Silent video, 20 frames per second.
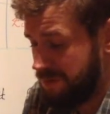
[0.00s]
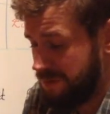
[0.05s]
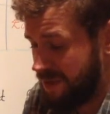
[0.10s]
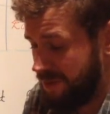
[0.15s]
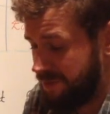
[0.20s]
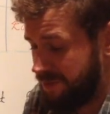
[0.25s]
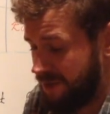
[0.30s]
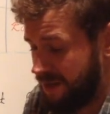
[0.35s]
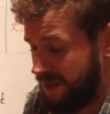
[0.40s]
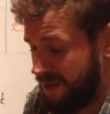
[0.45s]

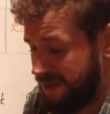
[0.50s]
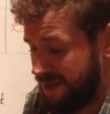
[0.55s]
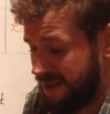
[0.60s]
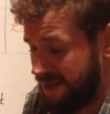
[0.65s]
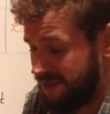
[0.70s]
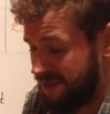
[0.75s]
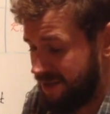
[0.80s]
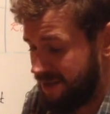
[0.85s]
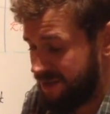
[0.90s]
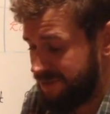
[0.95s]
something I'm
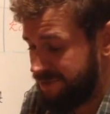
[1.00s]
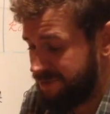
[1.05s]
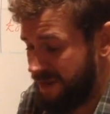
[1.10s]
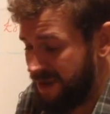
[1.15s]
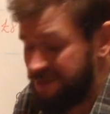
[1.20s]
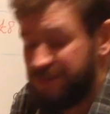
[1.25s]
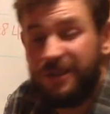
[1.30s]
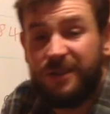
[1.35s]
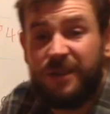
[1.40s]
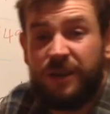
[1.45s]
guessing is
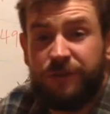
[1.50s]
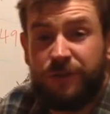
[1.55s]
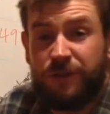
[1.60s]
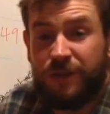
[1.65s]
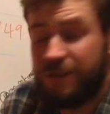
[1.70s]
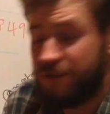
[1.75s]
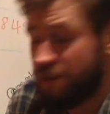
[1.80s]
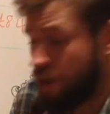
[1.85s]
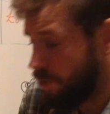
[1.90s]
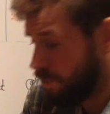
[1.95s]
5 to 7
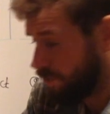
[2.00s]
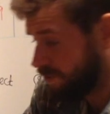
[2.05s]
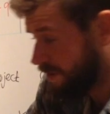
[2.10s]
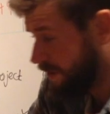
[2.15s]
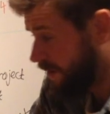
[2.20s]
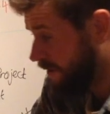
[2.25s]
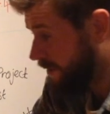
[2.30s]
years old.